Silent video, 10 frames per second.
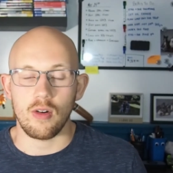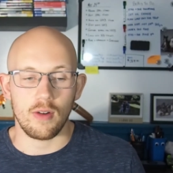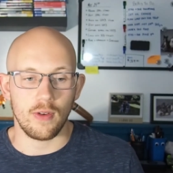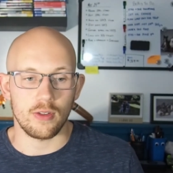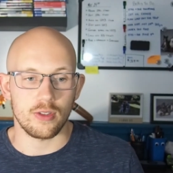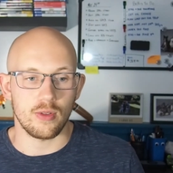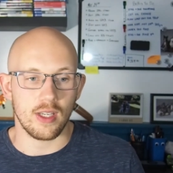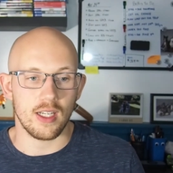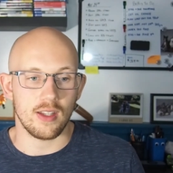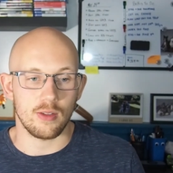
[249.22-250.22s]
or if I was
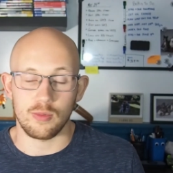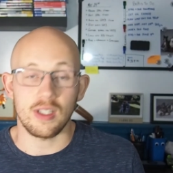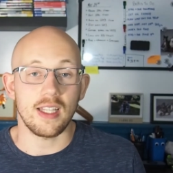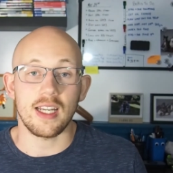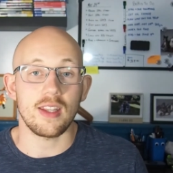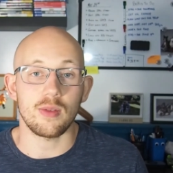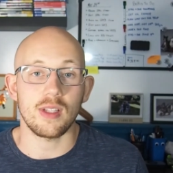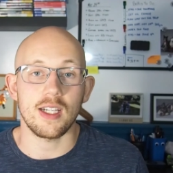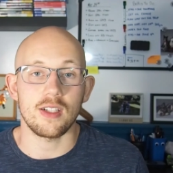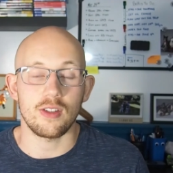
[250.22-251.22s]
doing anything, really anything
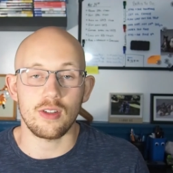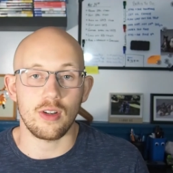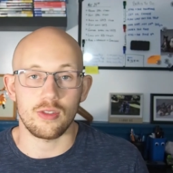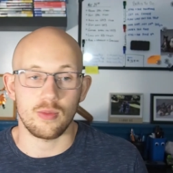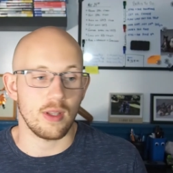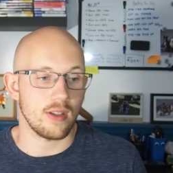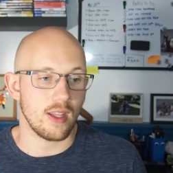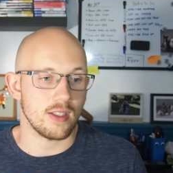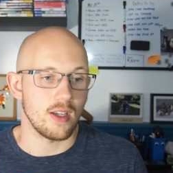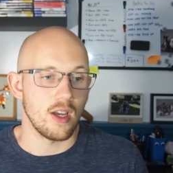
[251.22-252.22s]
related to nerd culture, whether
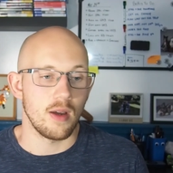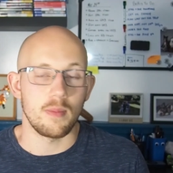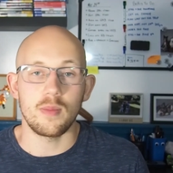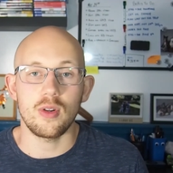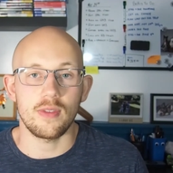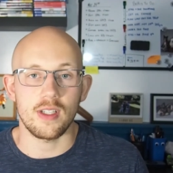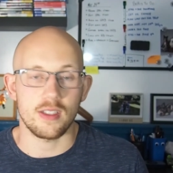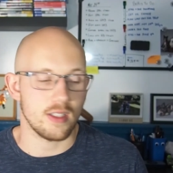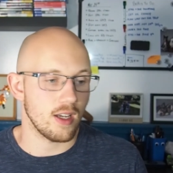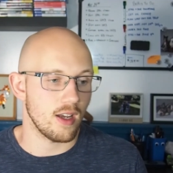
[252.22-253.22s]
that's
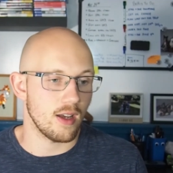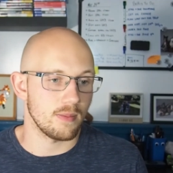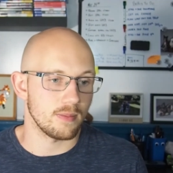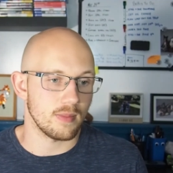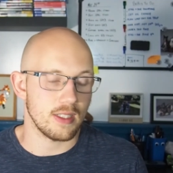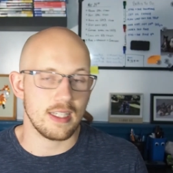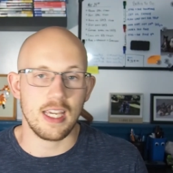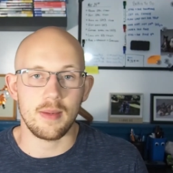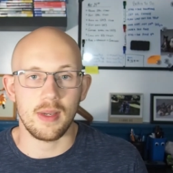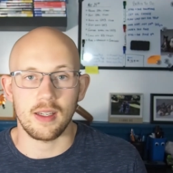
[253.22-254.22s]
movies, um,
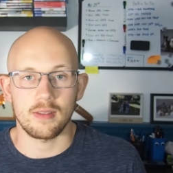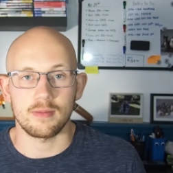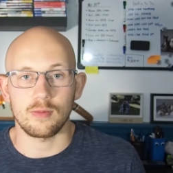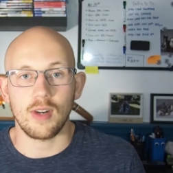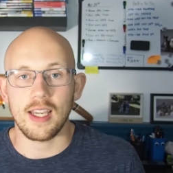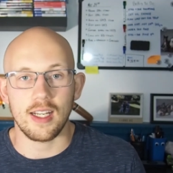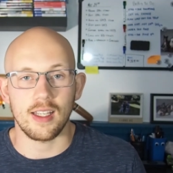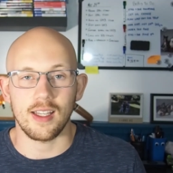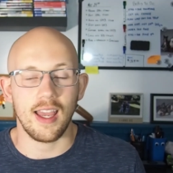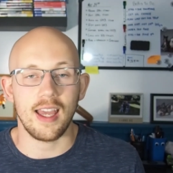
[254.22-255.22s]
gaming,
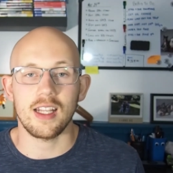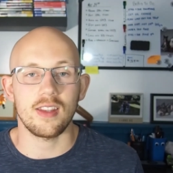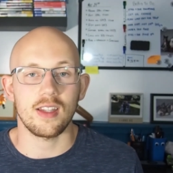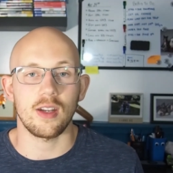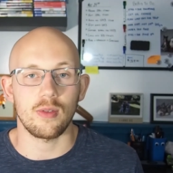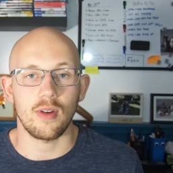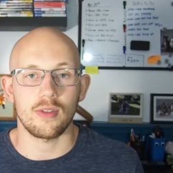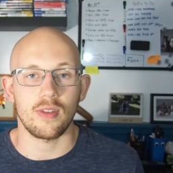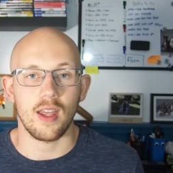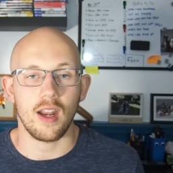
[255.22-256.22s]
writing, anything that
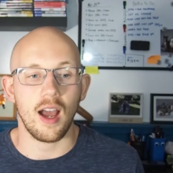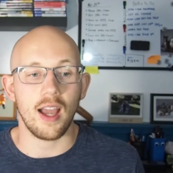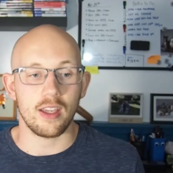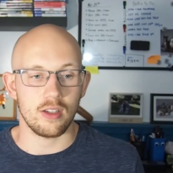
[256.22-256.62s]
revolved around that, I